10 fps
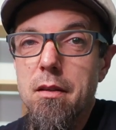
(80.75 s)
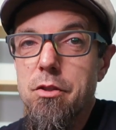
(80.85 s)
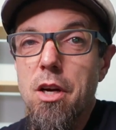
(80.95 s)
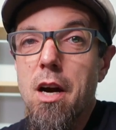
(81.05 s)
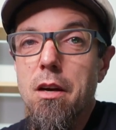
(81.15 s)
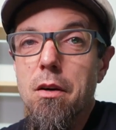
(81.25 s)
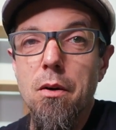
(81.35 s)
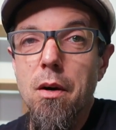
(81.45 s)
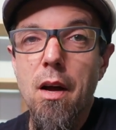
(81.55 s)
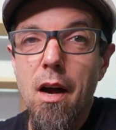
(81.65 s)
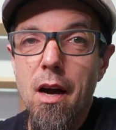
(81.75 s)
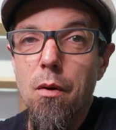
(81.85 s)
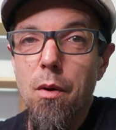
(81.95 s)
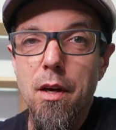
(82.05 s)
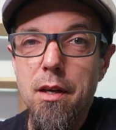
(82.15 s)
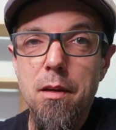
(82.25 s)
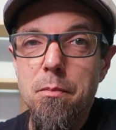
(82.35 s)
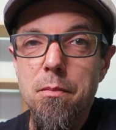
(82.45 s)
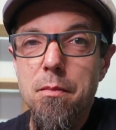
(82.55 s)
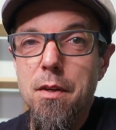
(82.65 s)
Jocko. I want
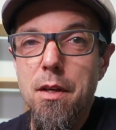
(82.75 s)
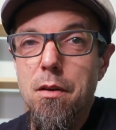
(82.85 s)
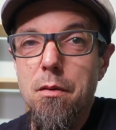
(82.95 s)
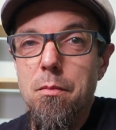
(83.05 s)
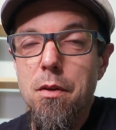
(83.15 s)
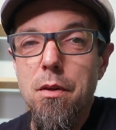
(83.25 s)
to,